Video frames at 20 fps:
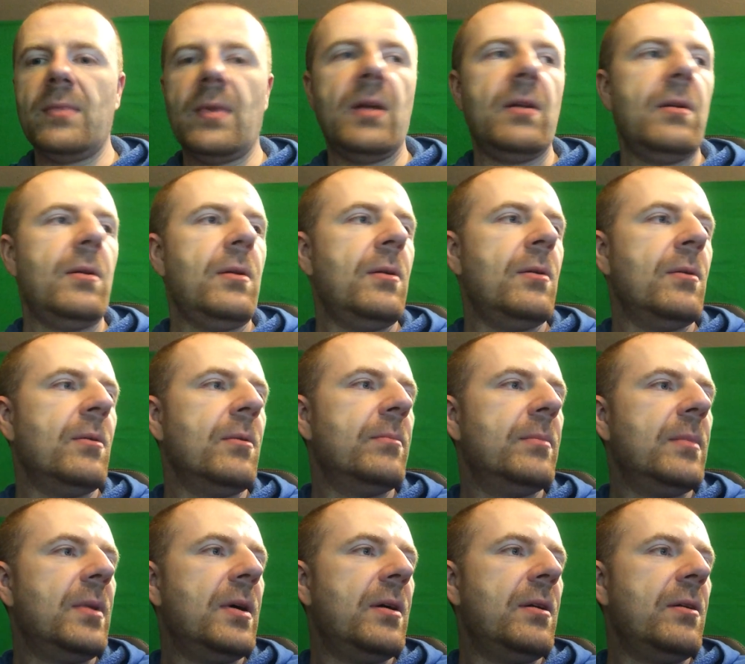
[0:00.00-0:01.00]
I don't know.
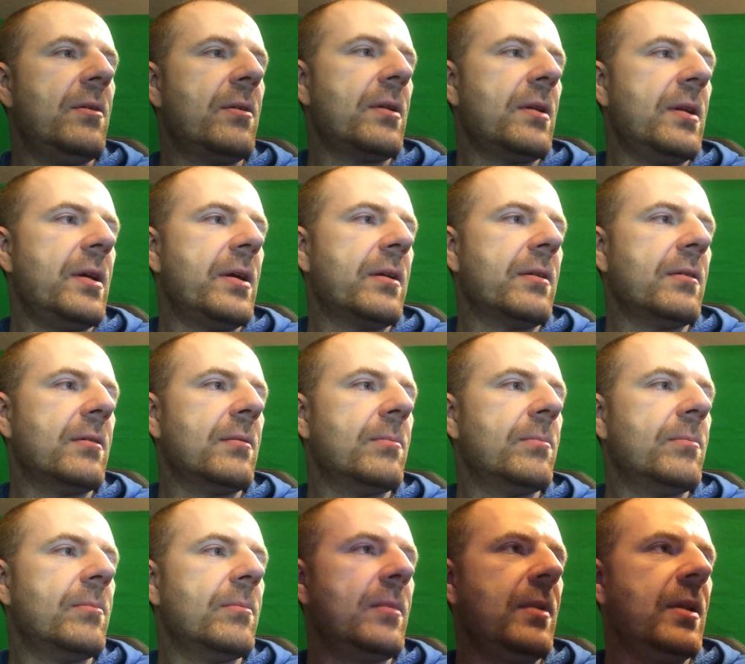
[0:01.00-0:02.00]
I look like a
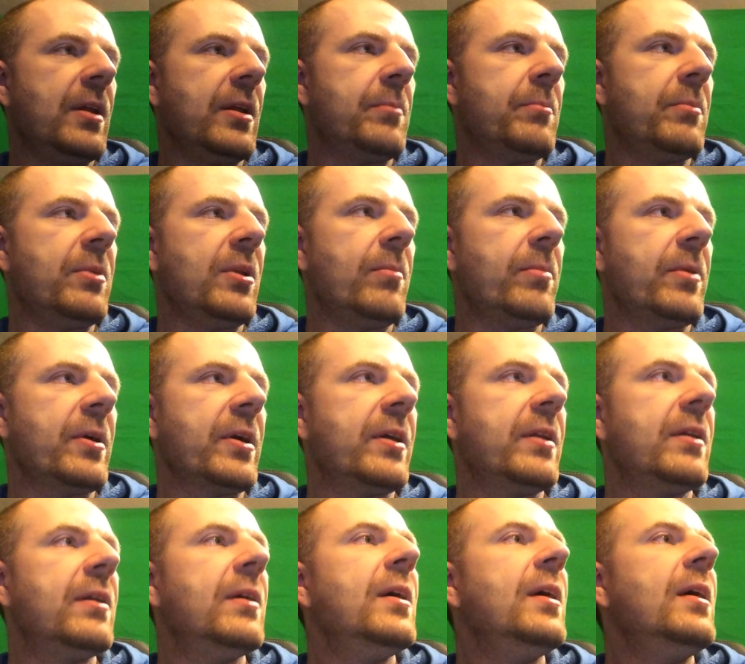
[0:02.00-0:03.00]
light bulb
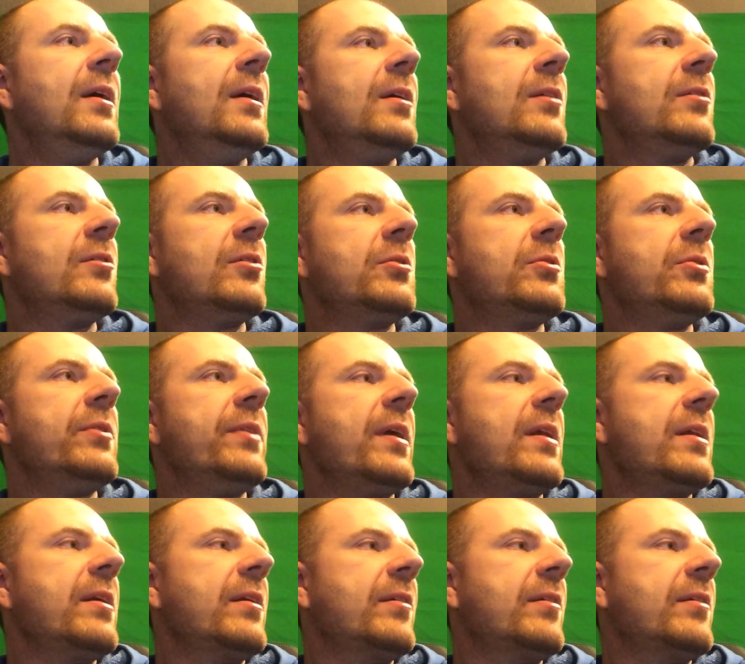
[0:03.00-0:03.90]
again. So to that